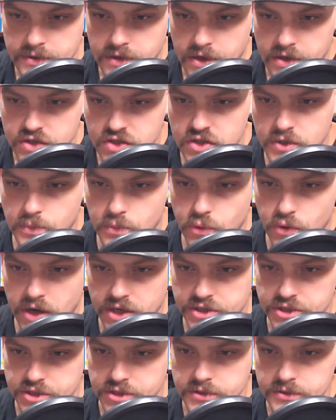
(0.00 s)

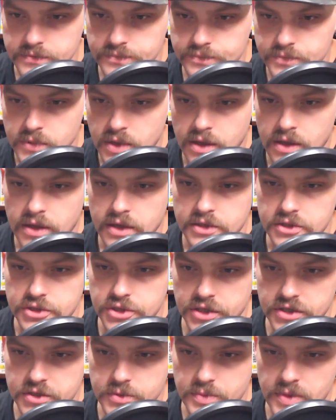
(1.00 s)
suppression
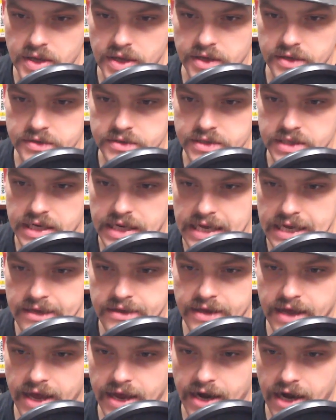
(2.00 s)
just means that
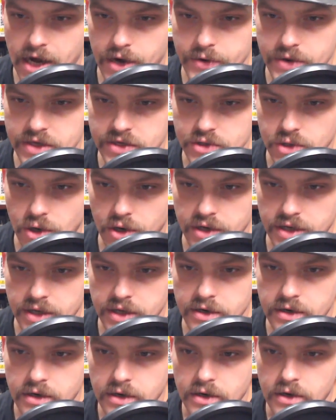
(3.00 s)
in that area
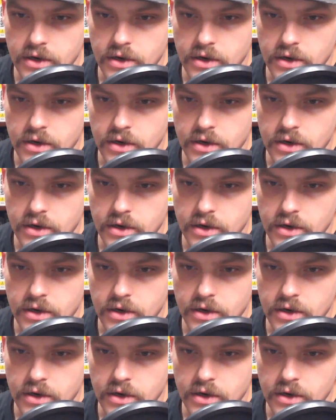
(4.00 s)
target,